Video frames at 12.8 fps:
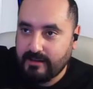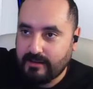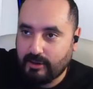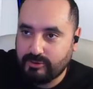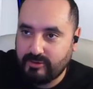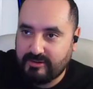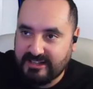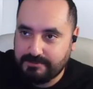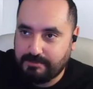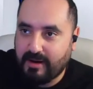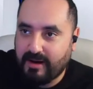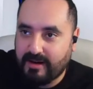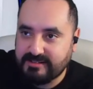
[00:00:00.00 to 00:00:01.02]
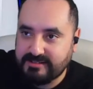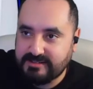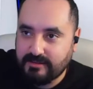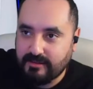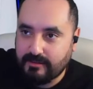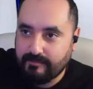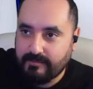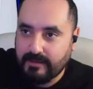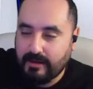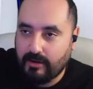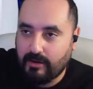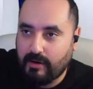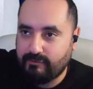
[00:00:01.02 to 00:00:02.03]
or to that part,
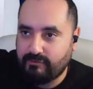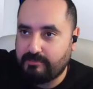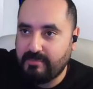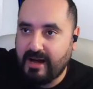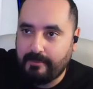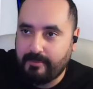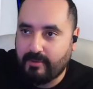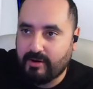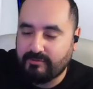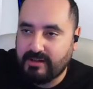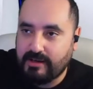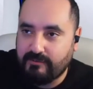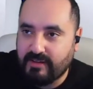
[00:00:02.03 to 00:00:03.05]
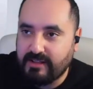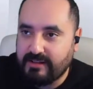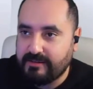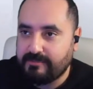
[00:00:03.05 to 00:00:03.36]
or of the map, or of the level?